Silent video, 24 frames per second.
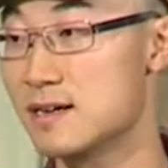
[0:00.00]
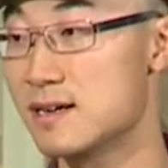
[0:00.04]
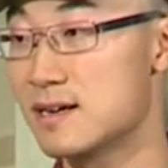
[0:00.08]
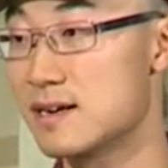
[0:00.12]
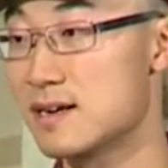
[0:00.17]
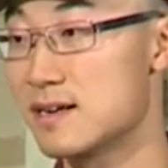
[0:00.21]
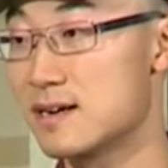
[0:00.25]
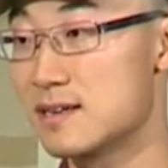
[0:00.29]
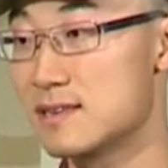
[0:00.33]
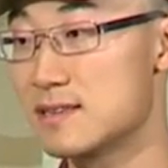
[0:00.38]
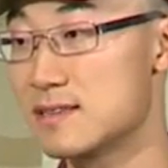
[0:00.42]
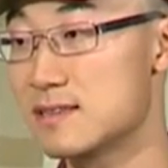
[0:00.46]

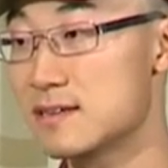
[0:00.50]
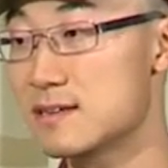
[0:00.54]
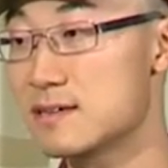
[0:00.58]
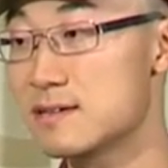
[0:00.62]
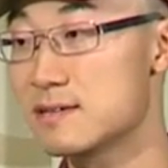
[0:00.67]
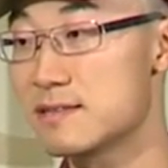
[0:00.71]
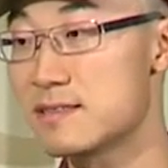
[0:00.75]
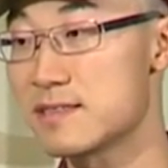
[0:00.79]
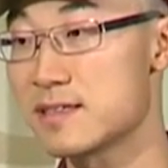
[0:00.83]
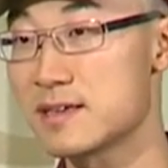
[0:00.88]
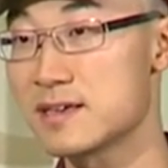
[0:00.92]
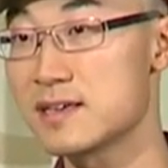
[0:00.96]
Uh, and the
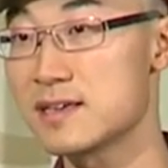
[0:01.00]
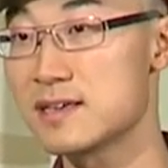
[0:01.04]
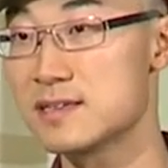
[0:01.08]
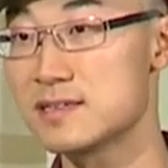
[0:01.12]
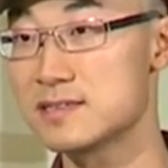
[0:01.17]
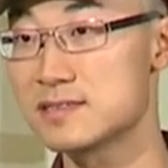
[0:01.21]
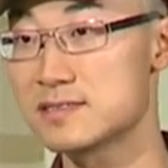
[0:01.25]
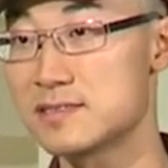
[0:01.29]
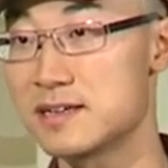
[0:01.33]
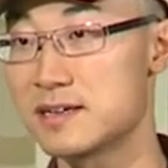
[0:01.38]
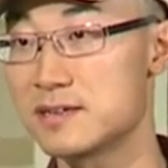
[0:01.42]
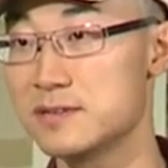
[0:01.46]
good thing
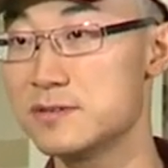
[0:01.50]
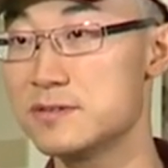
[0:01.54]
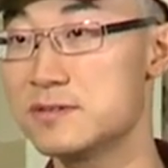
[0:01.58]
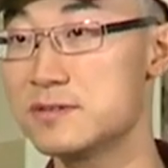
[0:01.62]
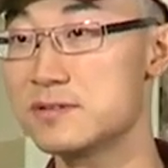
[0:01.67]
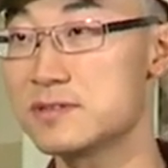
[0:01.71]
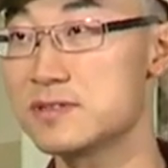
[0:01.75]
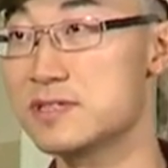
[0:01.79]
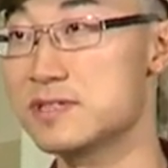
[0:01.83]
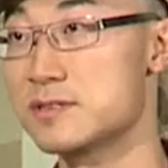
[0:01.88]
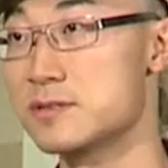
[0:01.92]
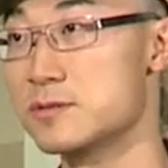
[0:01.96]
is uh, you
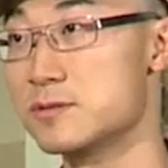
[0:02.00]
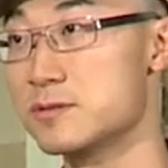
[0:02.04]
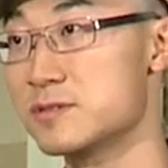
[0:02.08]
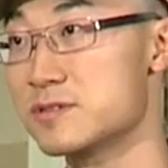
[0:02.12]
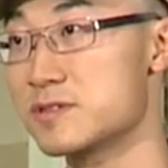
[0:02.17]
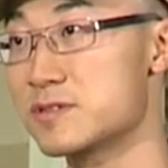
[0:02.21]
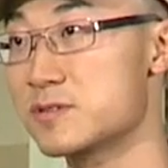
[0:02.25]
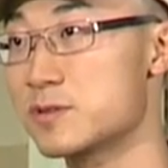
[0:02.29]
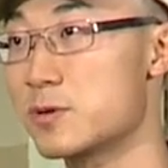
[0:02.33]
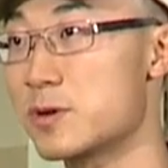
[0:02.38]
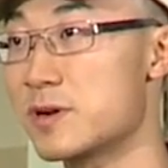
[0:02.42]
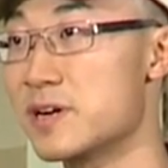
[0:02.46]
don't need to
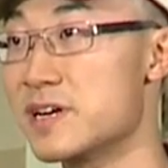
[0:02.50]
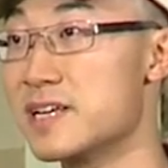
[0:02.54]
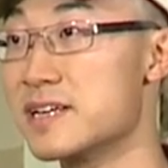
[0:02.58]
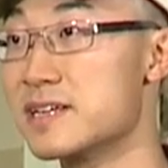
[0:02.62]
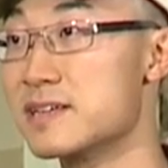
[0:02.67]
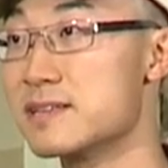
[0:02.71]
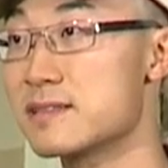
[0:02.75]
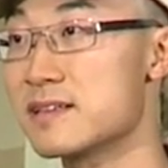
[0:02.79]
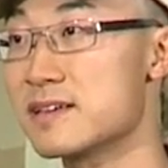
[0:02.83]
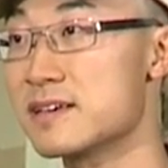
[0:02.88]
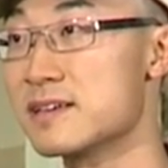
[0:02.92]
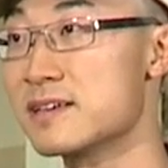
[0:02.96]
store
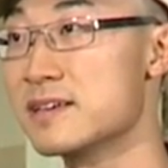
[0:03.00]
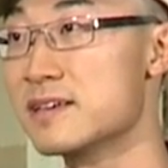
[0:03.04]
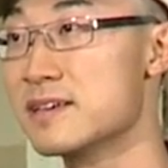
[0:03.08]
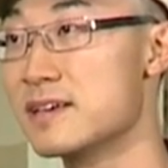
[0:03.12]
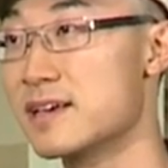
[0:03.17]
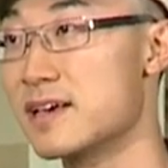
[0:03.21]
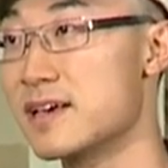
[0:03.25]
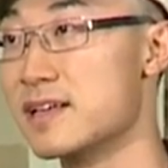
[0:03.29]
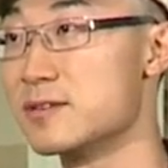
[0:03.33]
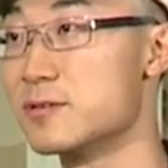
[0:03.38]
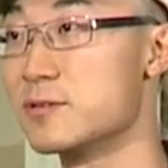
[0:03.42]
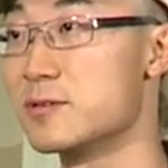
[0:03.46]
anything,
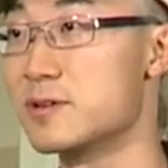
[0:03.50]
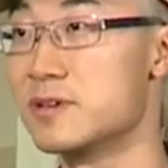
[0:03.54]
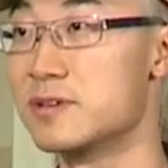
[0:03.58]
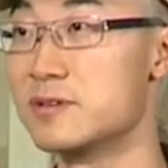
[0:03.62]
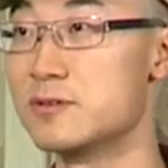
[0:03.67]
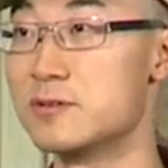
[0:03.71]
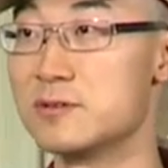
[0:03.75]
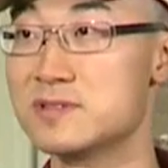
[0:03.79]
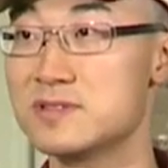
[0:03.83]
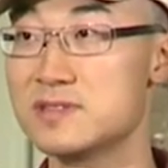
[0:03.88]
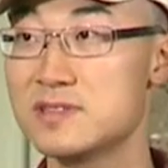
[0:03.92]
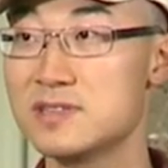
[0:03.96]
and you can
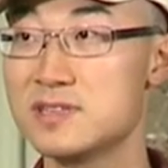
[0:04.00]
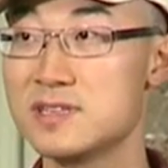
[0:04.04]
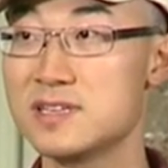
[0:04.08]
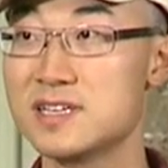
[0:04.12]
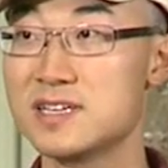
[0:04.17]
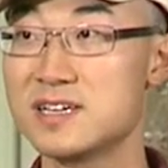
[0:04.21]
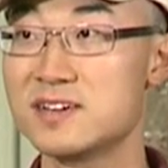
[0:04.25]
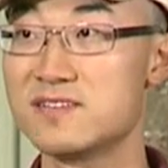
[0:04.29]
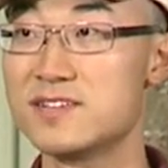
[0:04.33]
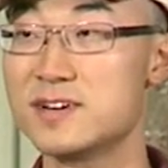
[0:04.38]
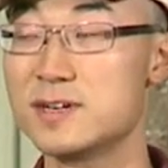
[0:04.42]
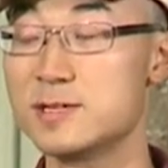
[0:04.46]
use
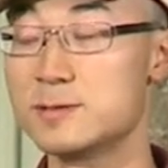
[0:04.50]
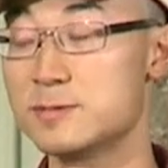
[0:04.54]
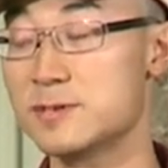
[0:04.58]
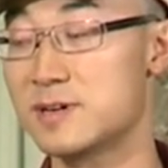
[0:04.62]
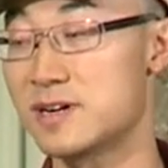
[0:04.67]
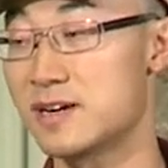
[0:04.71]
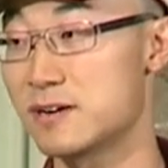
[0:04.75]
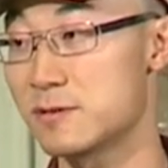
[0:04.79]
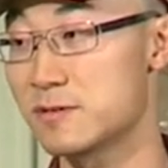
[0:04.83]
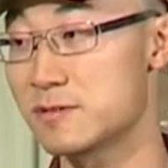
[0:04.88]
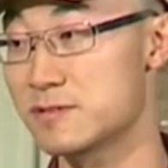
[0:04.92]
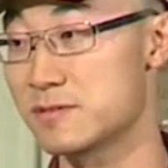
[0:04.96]
the available
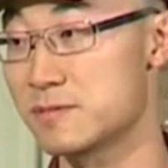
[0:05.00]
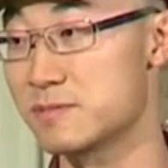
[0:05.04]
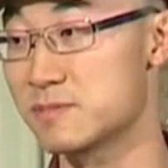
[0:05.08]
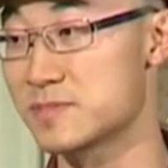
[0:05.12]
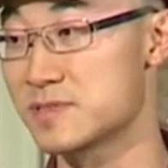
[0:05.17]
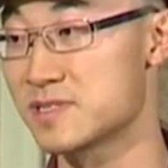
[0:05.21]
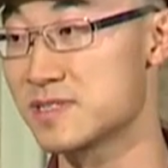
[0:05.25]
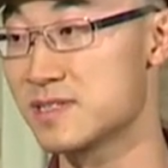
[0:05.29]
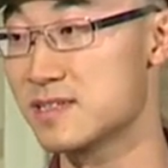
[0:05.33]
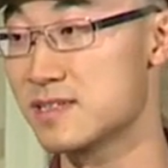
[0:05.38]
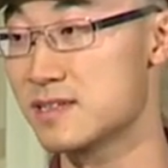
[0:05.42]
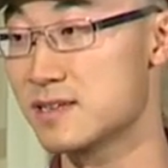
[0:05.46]

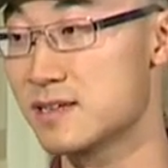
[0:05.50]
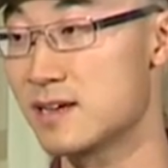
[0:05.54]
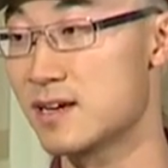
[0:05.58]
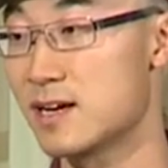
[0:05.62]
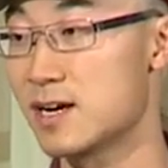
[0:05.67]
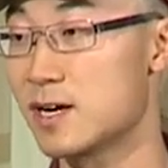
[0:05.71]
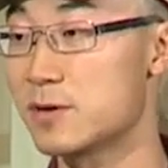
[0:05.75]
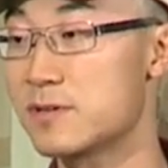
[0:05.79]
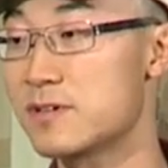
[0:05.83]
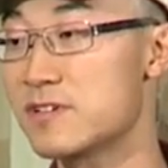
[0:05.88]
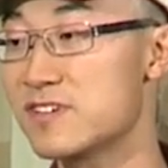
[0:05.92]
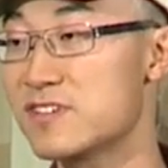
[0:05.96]
algorithms.
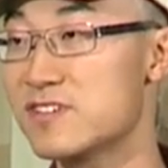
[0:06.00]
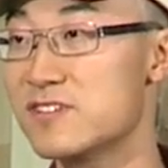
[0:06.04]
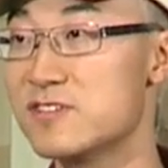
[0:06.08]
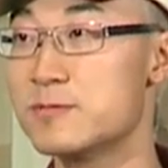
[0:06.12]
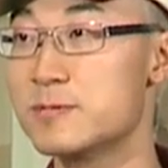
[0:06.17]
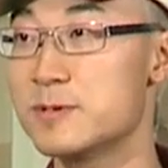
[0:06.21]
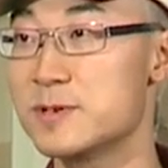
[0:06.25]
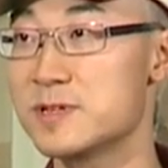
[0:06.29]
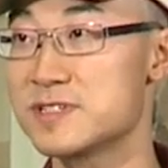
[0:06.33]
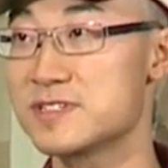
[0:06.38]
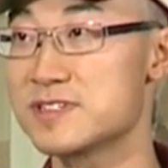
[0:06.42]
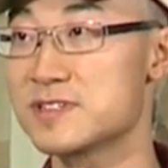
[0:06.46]
However, it
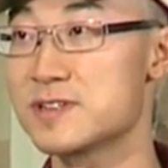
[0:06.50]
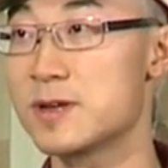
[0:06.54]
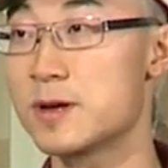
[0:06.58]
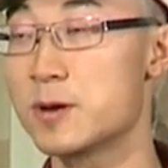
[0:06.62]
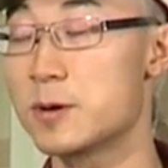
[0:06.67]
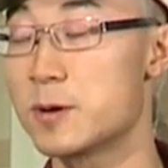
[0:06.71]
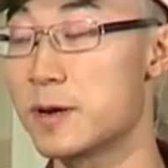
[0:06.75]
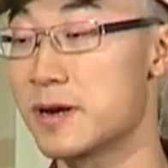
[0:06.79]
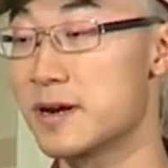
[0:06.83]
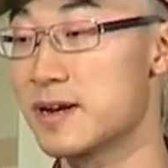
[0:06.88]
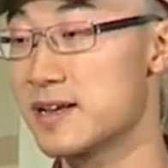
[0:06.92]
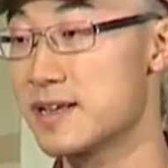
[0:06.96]
will be
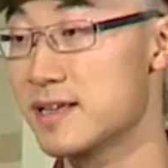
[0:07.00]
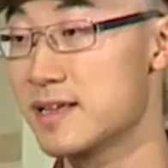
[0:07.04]
slower.